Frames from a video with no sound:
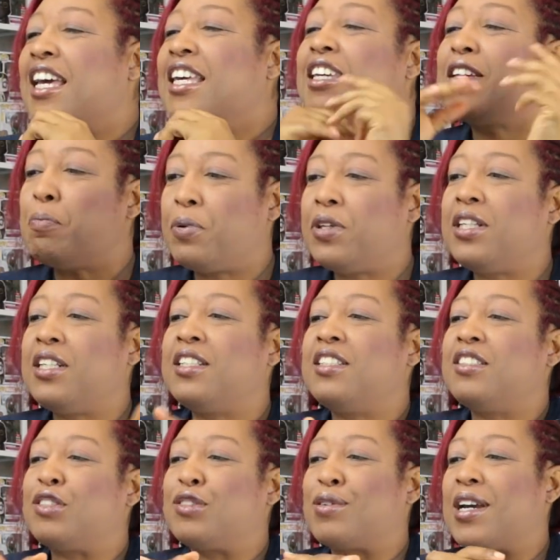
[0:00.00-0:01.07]
he completed
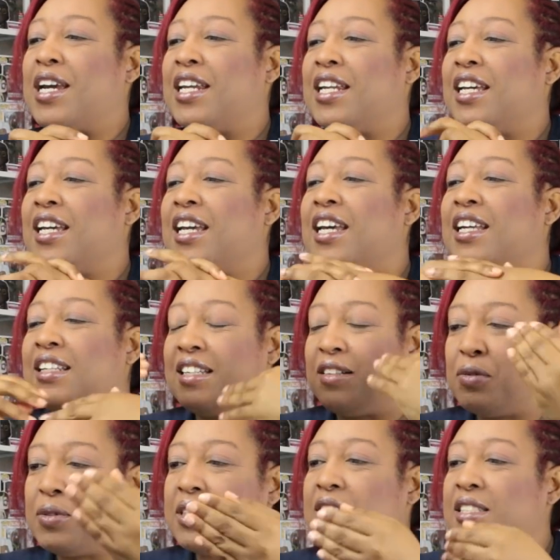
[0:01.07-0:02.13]
his training and he
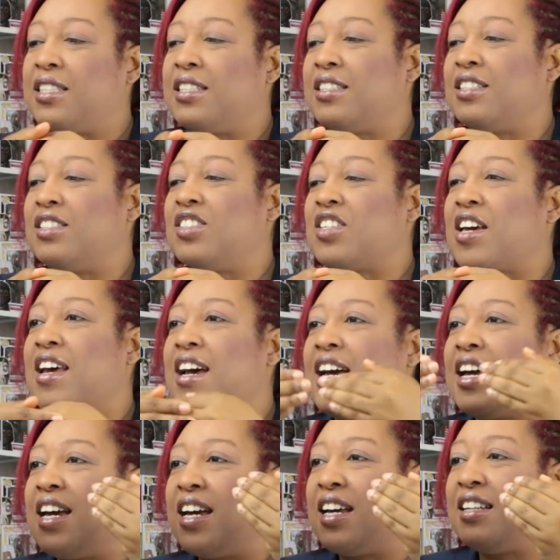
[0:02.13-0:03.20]
was a seasoned Jedi,
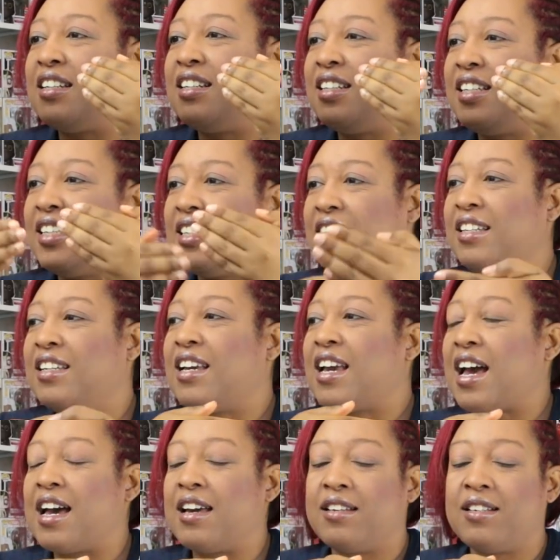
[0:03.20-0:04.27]
and he
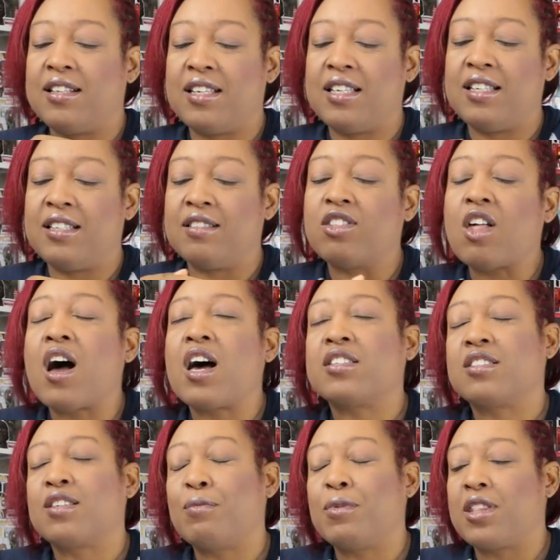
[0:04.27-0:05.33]

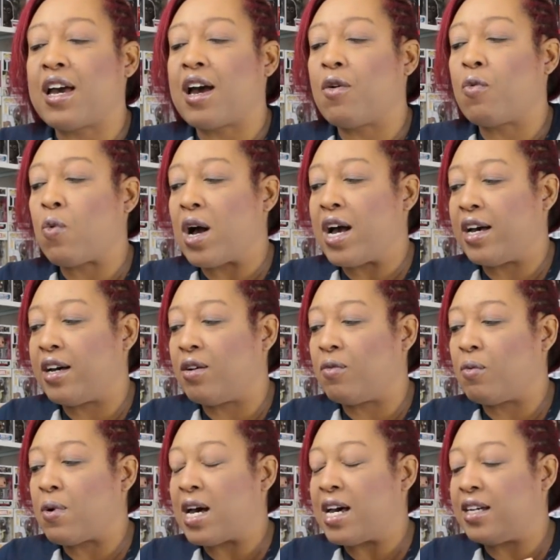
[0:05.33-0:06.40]
lost some of that
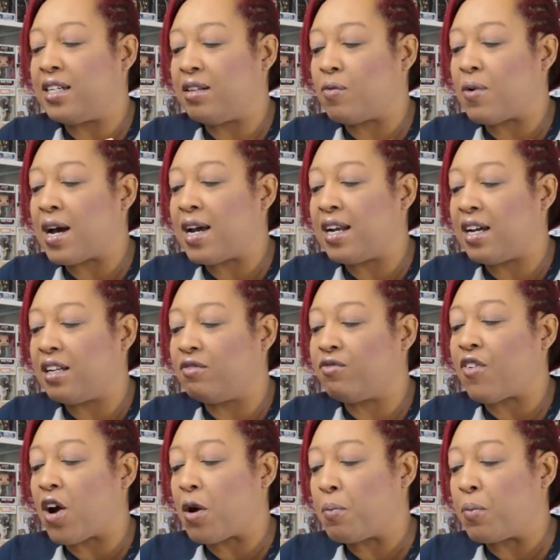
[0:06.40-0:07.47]
wide-eyed
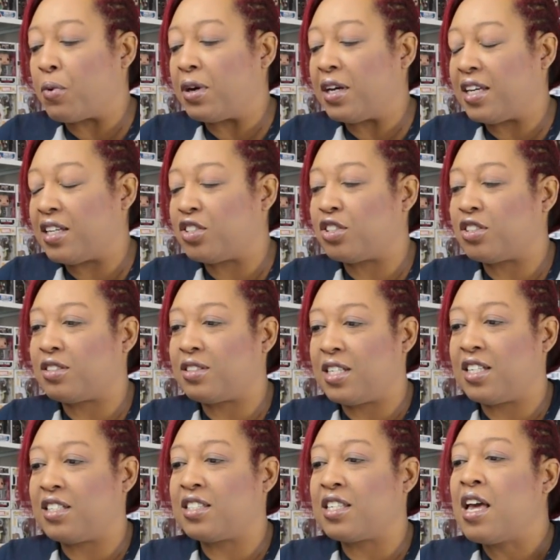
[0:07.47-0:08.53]
farm
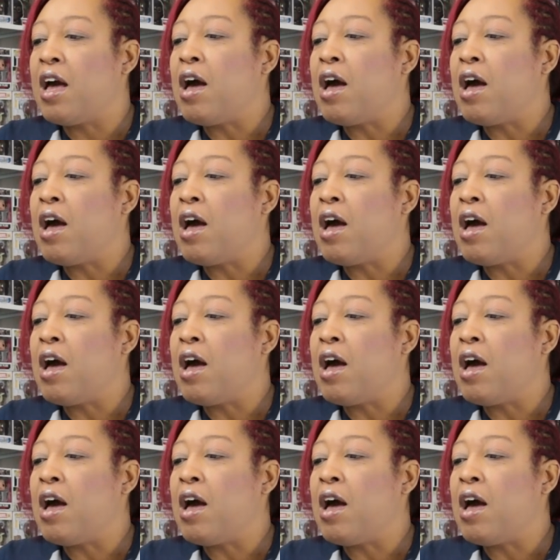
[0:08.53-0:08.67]
boyishness,